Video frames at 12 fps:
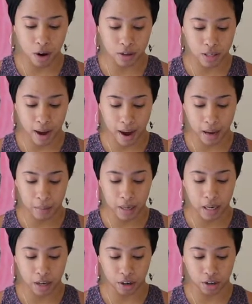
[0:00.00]
her time
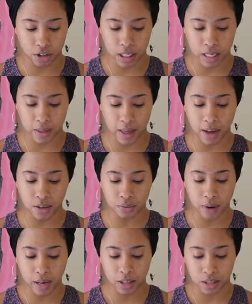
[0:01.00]
and energy in that
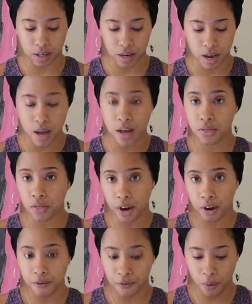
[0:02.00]
direction.
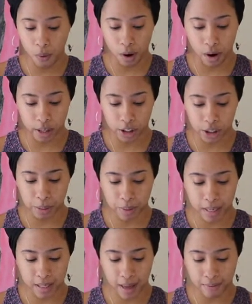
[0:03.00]
Therefore, she
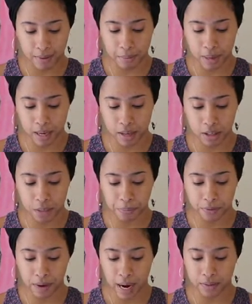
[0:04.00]
must have a man to
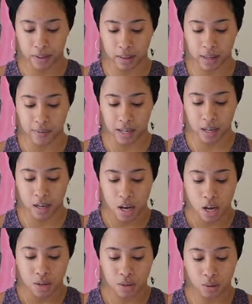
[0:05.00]
provide the living,
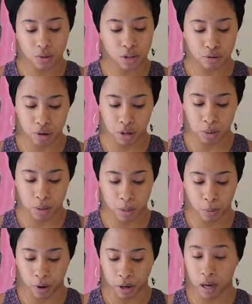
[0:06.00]
do the
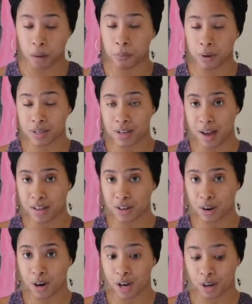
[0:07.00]
strenuous work, and protect
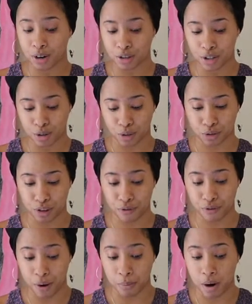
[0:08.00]
her and her children
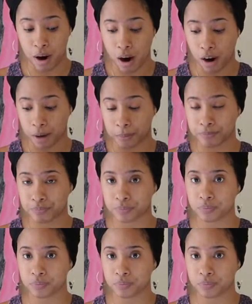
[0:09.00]
from harm.